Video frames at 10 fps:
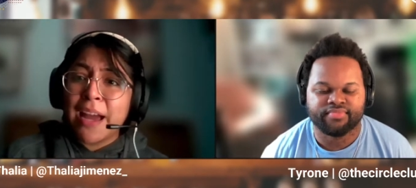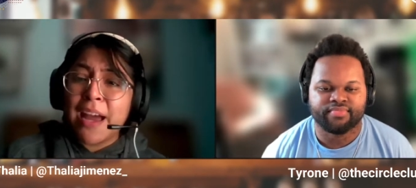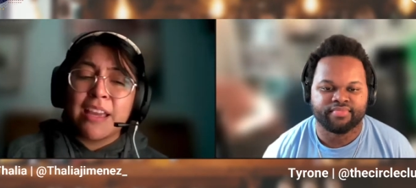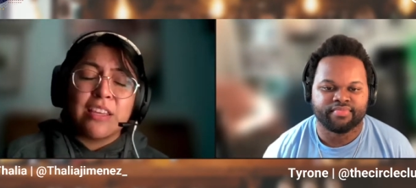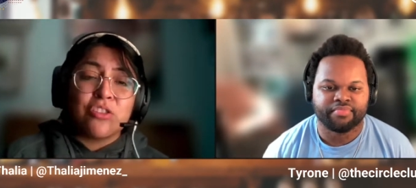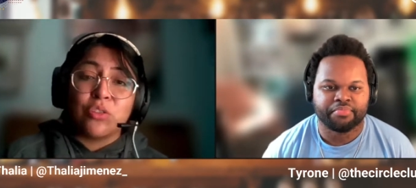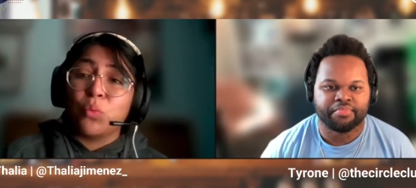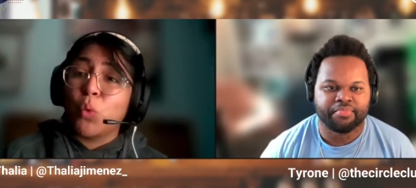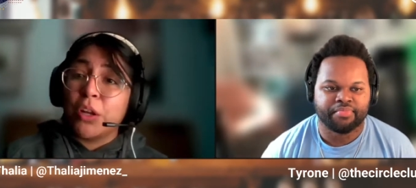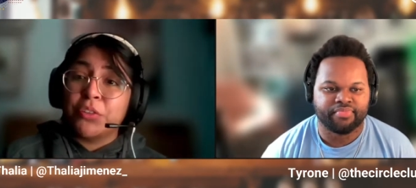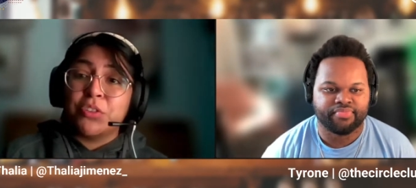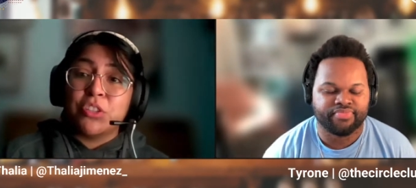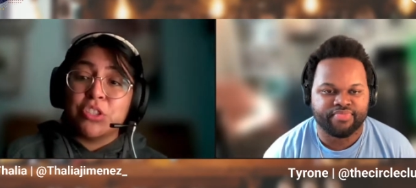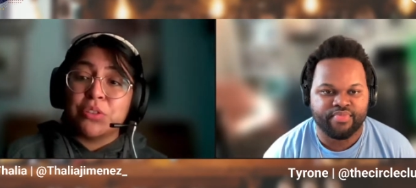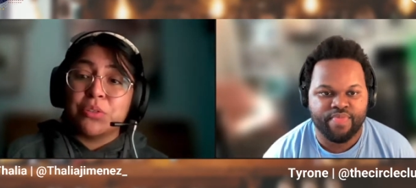Speaker 1: guy. He just wants
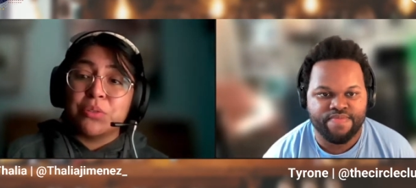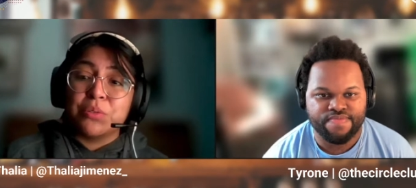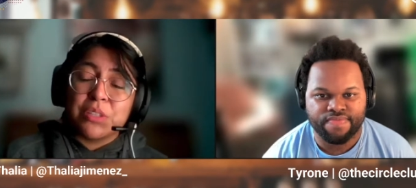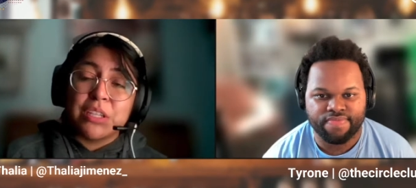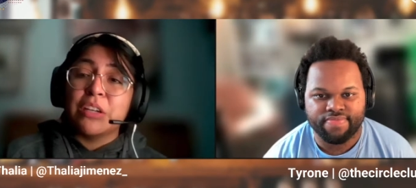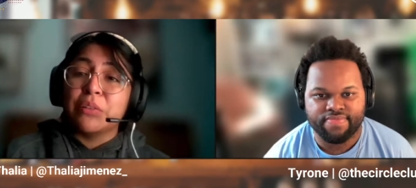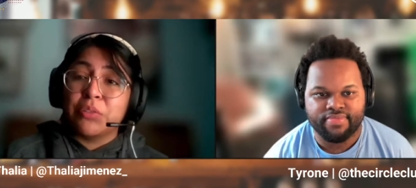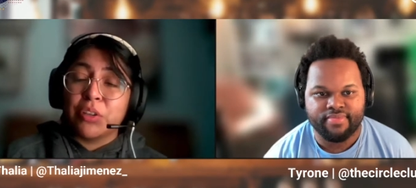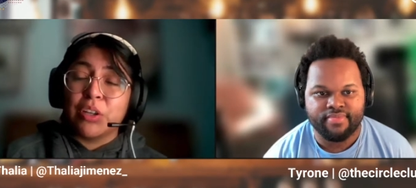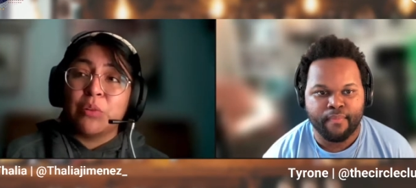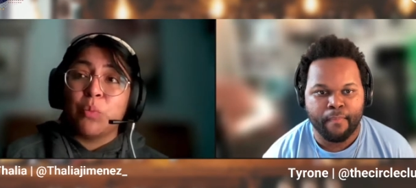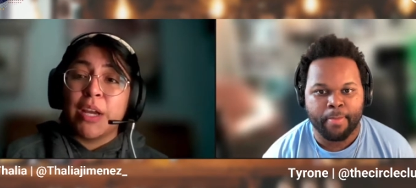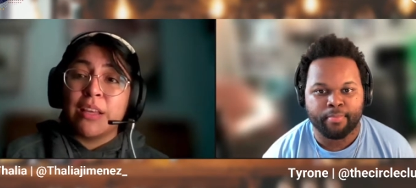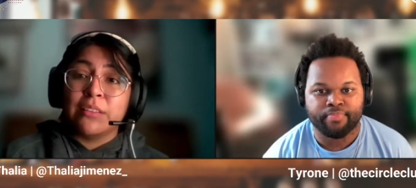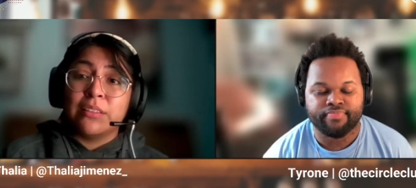to do, you know, certain
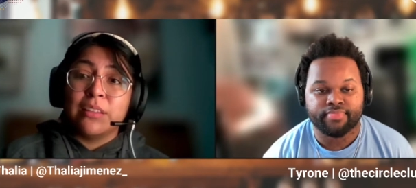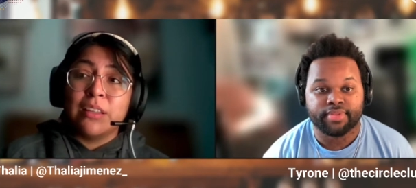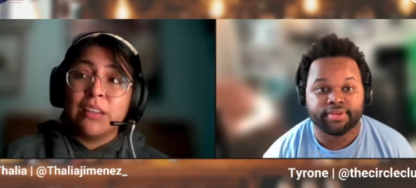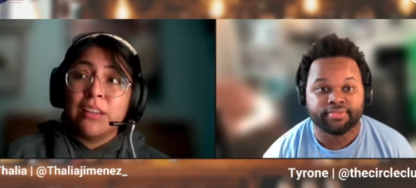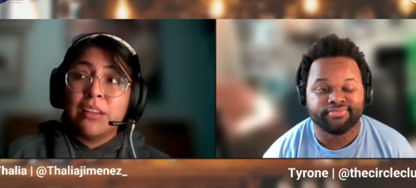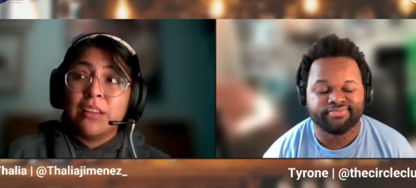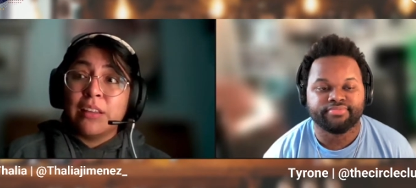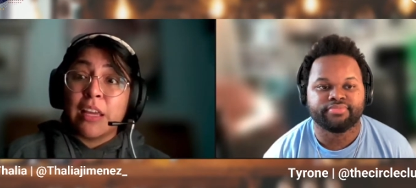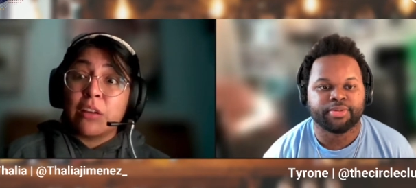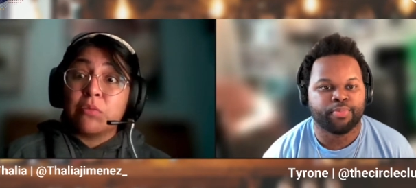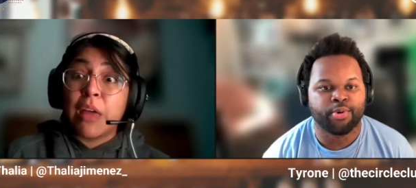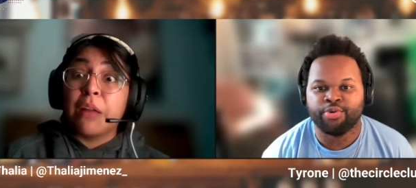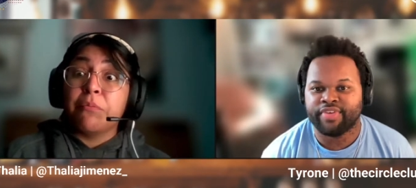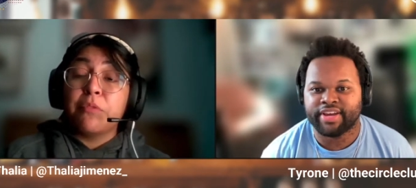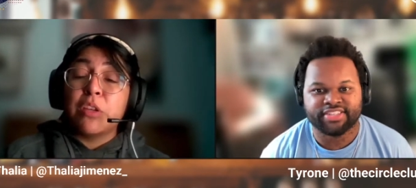ways, like to prove
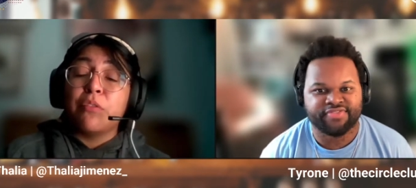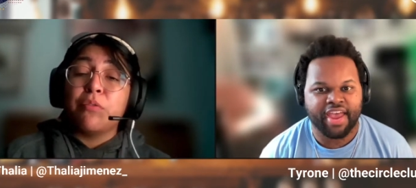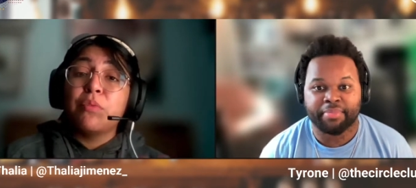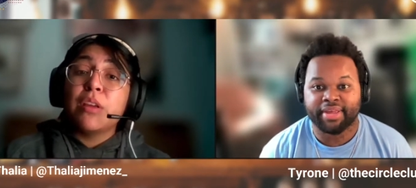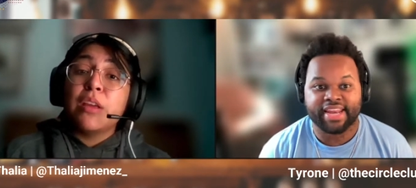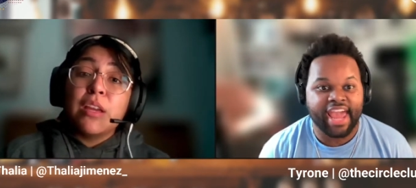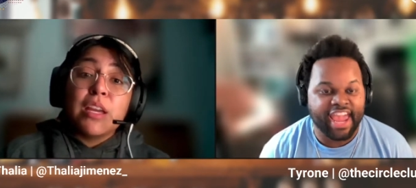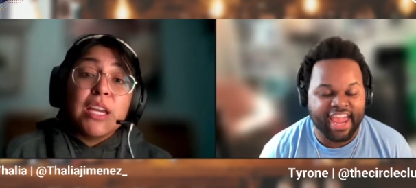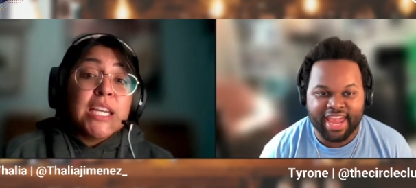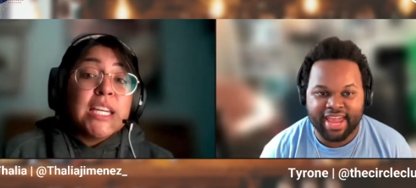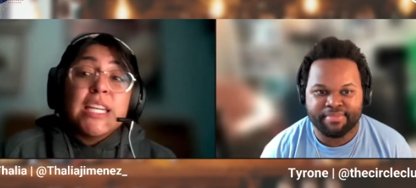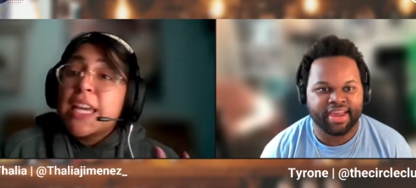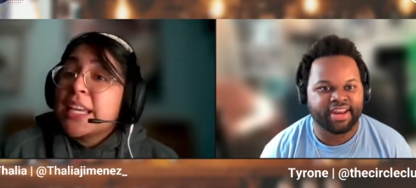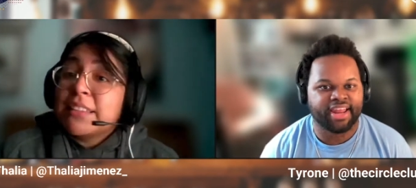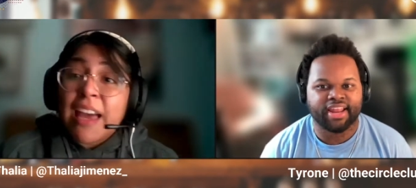that his he... family name
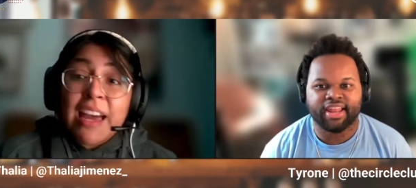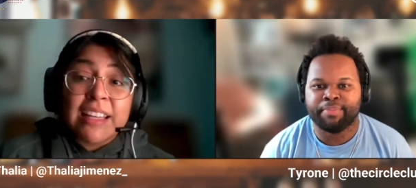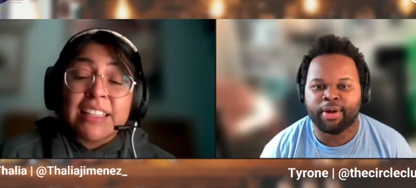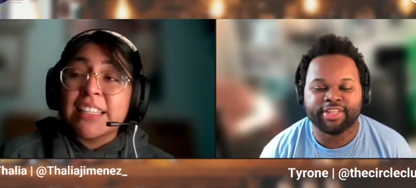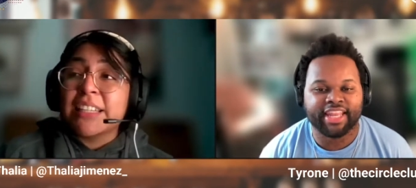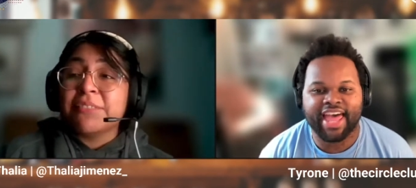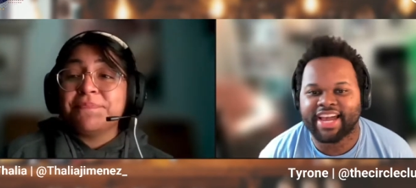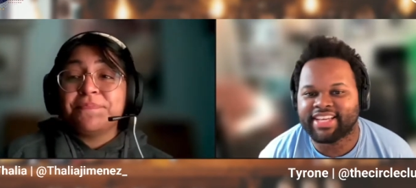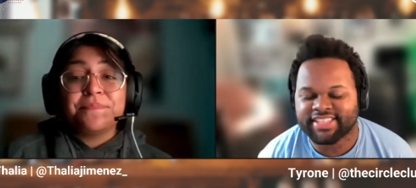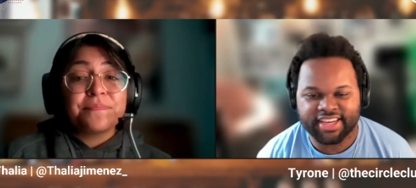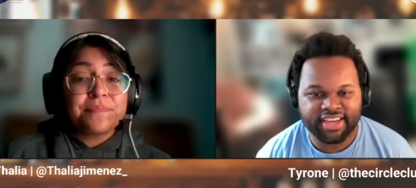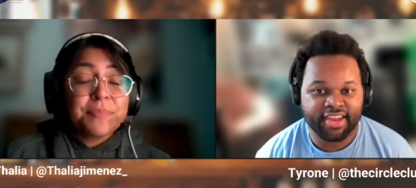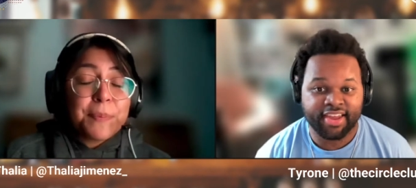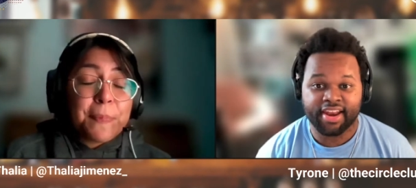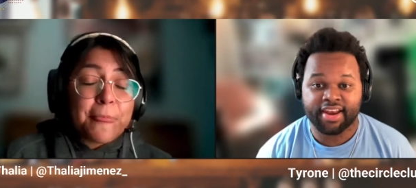and,
Speaker 2: exactly. and build a
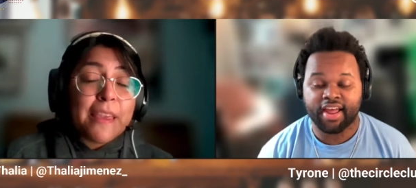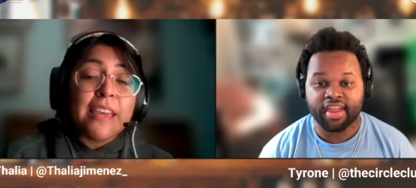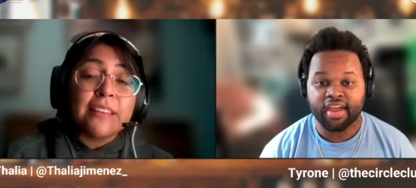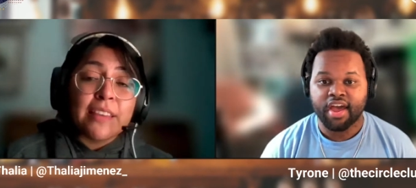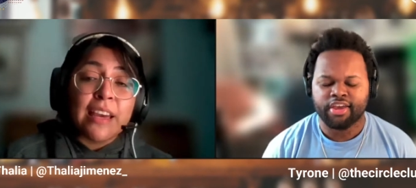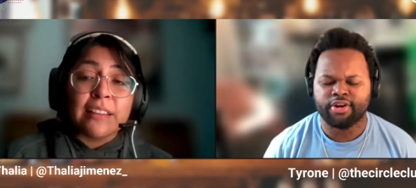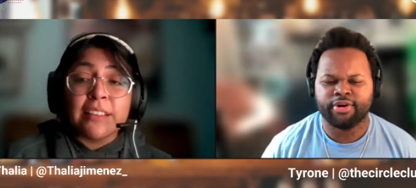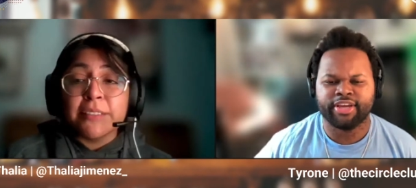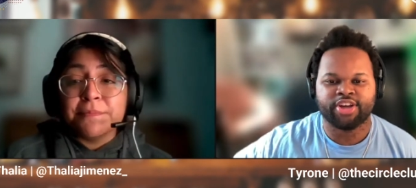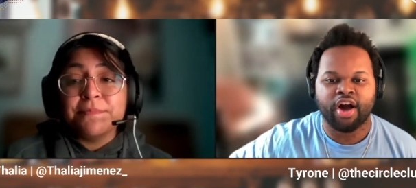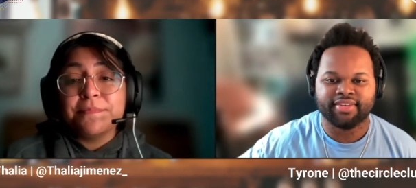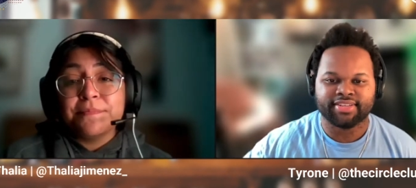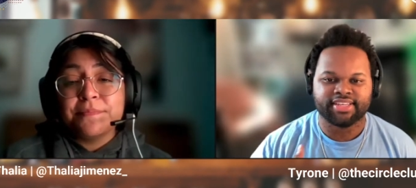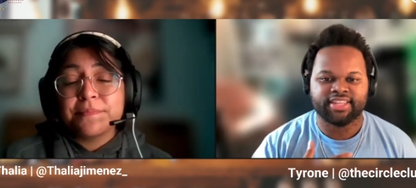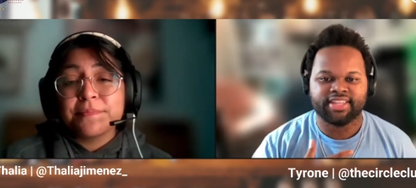legacy and like exactly. you know, he's
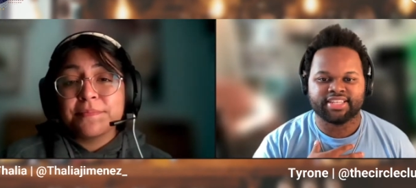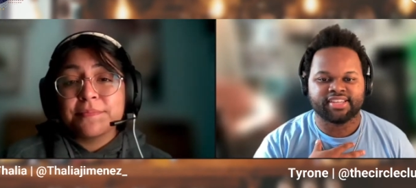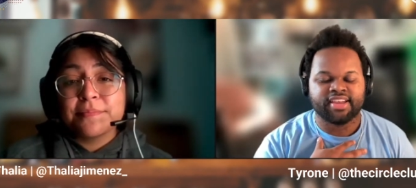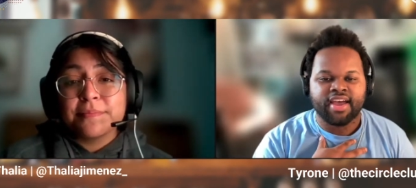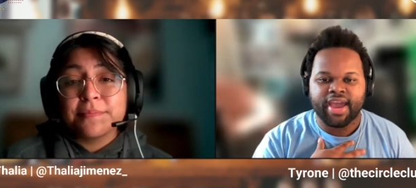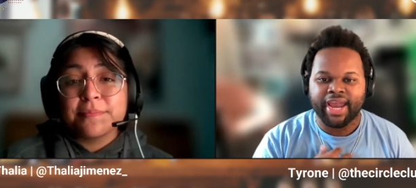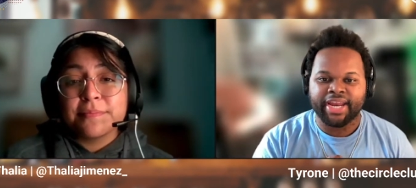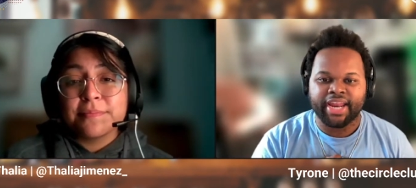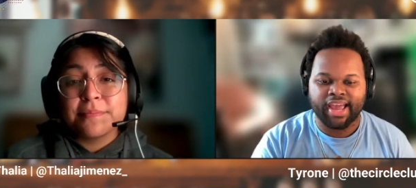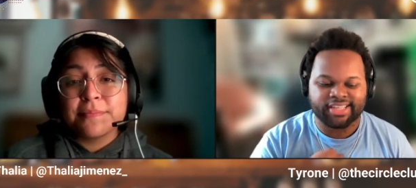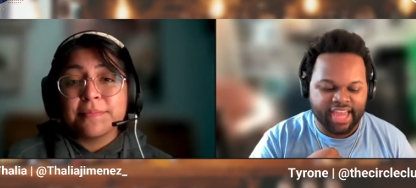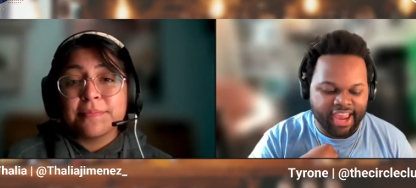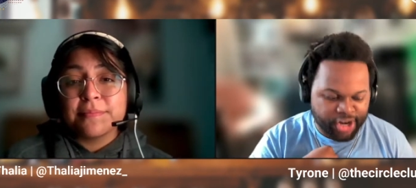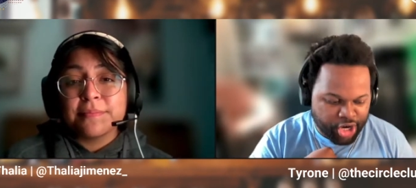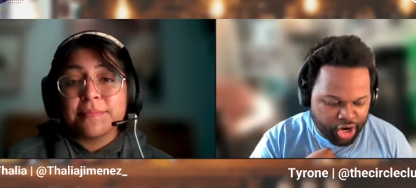obviously this in his
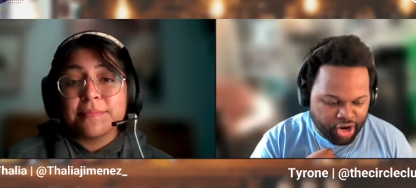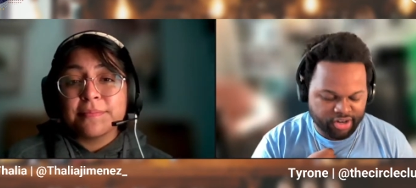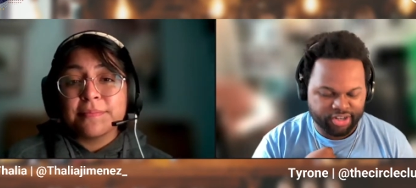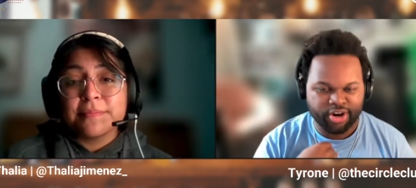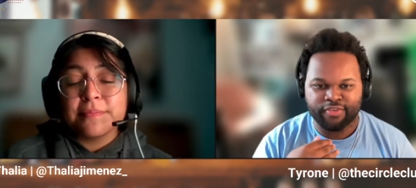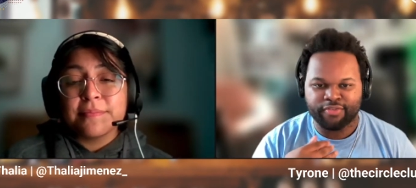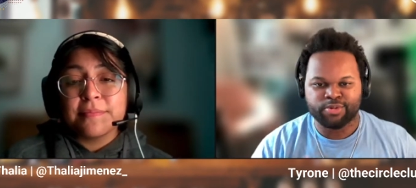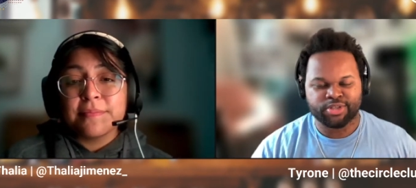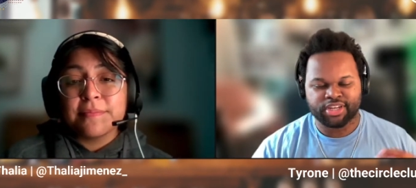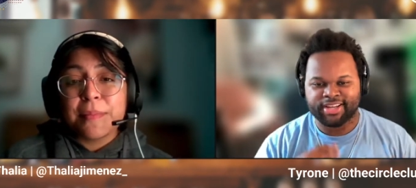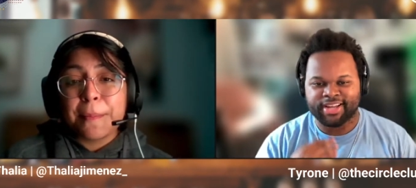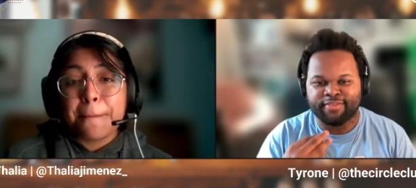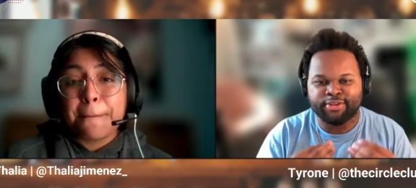inner, you know, to have a